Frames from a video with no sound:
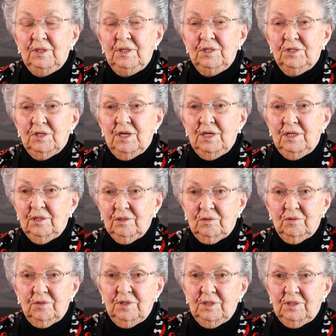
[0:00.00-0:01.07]
each can
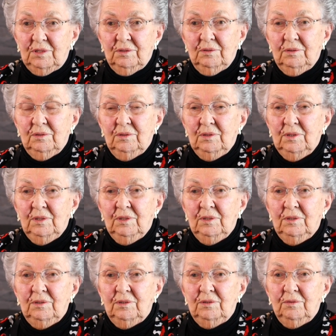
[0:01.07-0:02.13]
according to,
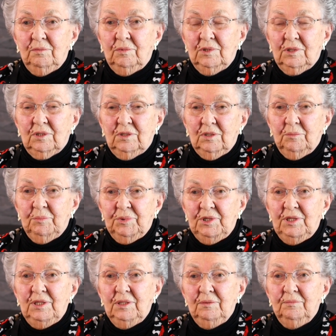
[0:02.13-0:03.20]
to what
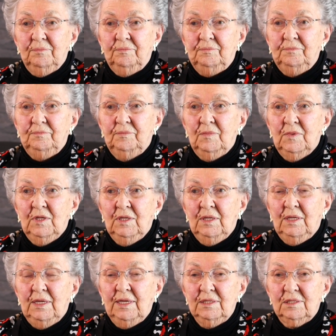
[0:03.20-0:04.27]
company.
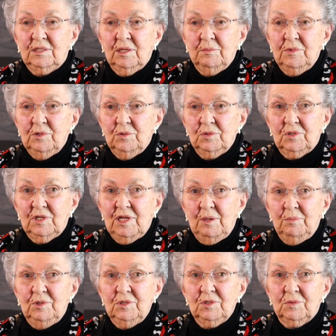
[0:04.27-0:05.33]
And some of those
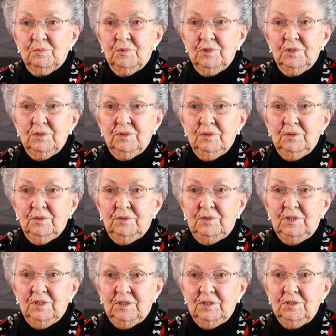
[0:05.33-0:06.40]
labels were
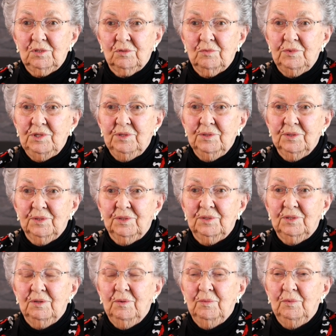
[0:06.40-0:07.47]
done, so we
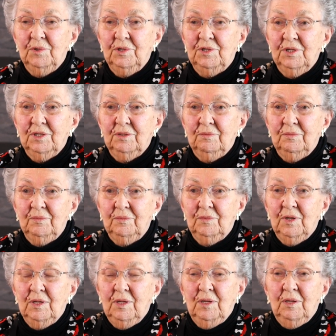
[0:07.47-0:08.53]
heard, were done
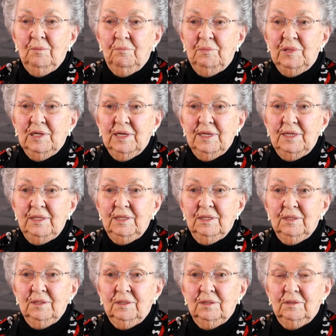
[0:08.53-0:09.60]
by
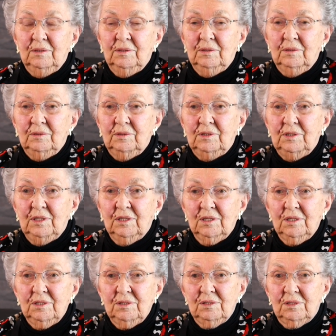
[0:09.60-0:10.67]
uh, the
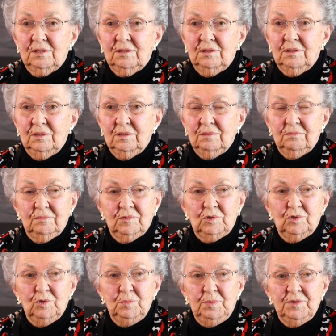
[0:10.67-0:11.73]
artists, the
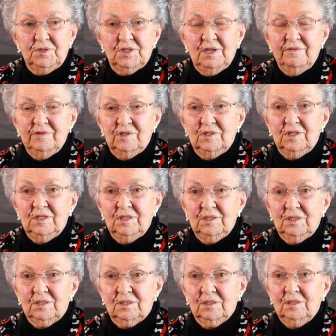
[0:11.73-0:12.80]
group of seven
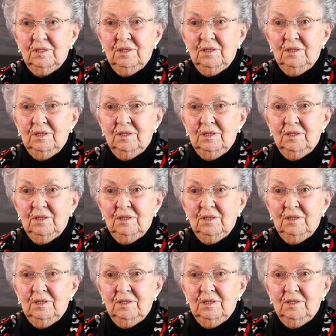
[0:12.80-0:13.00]
artists.